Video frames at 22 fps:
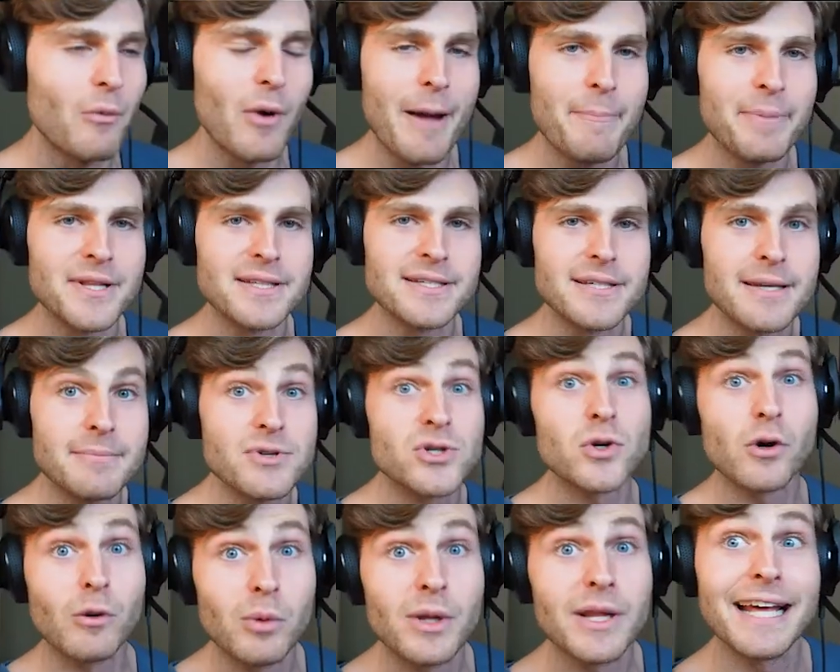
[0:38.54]
weapons. I'm
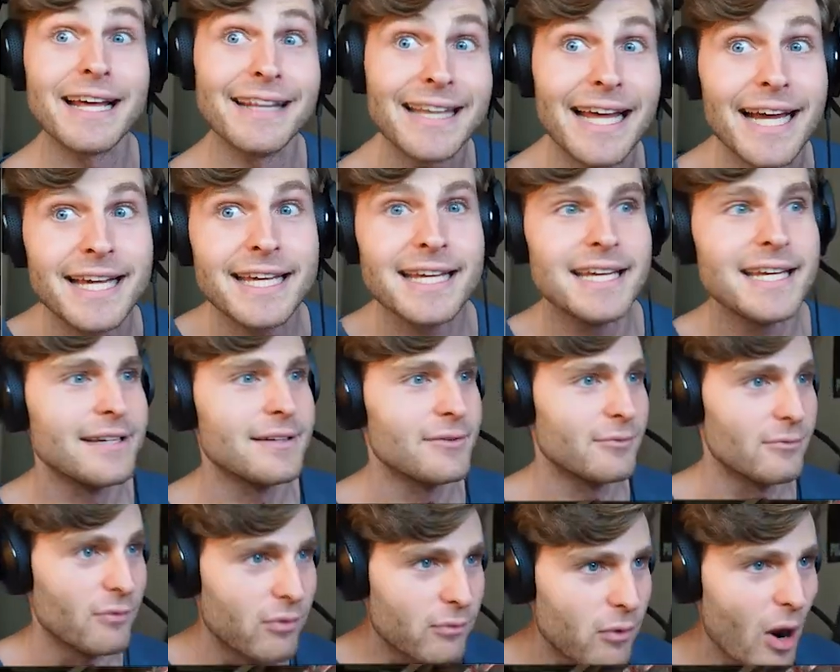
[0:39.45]
sure we'll get lucky
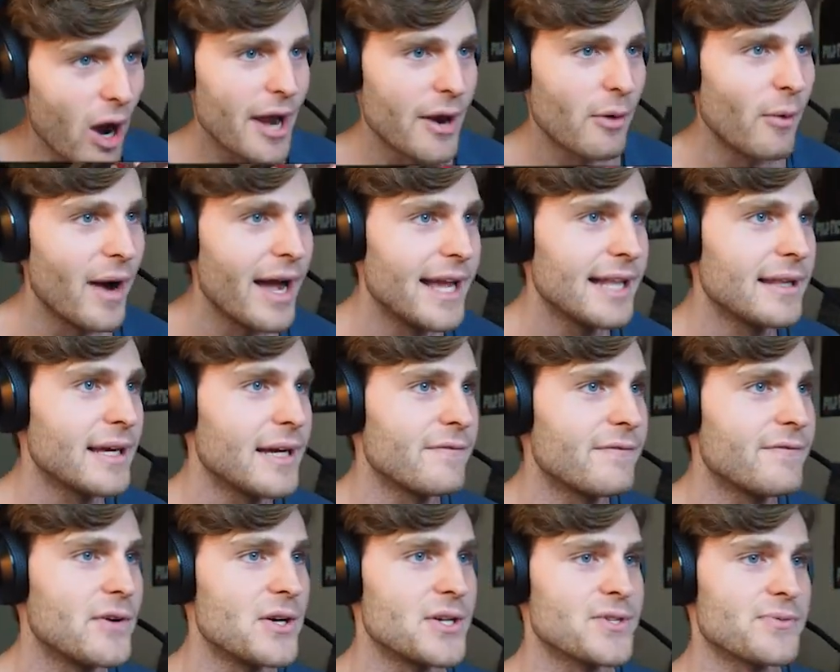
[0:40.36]
right away, like
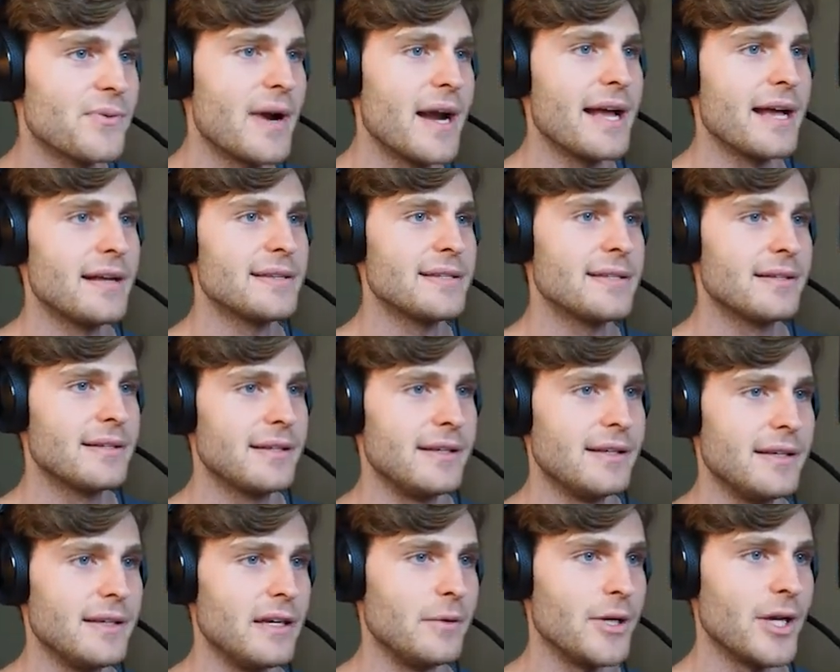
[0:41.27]
first round.
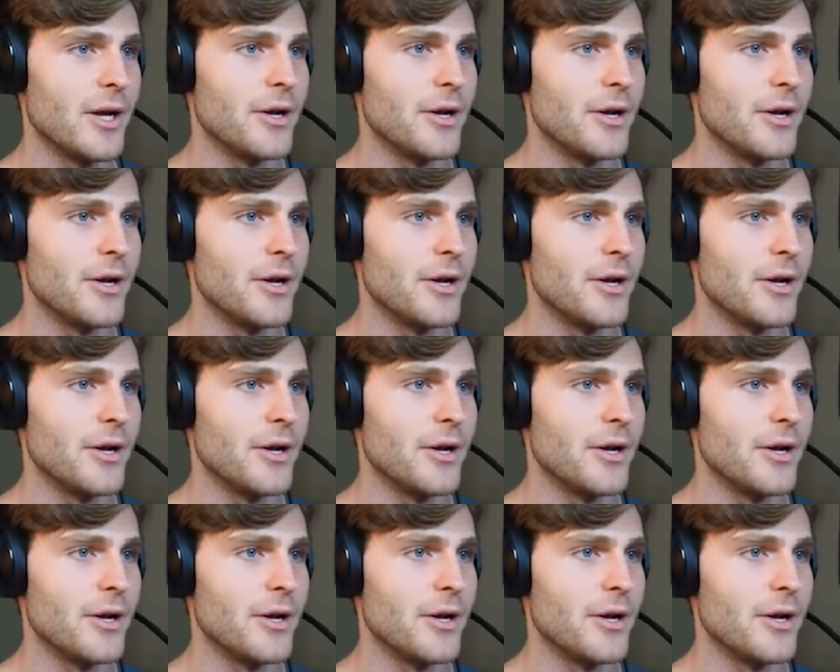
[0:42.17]
Here we